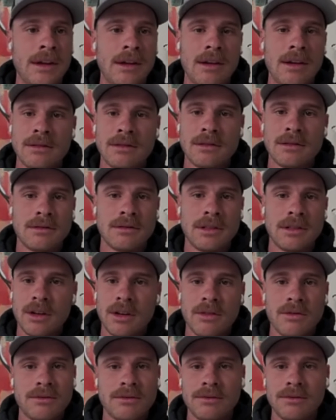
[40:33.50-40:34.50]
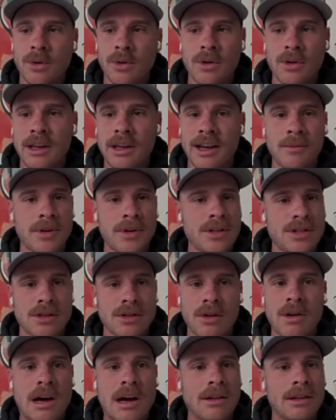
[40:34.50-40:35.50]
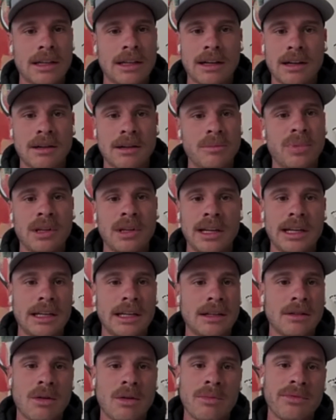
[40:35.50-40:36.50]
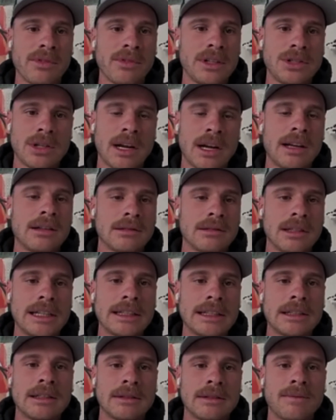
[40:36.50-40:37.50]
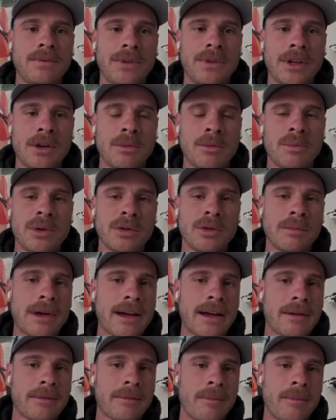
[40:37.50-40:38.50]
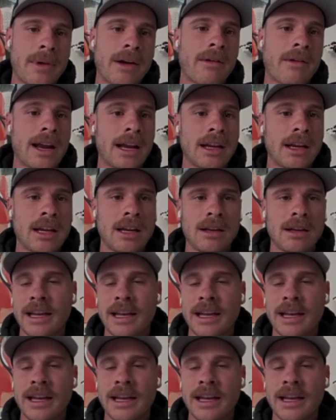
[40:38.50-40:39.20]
no glamour, just go out there and play and hopefully try to like build back my ranking.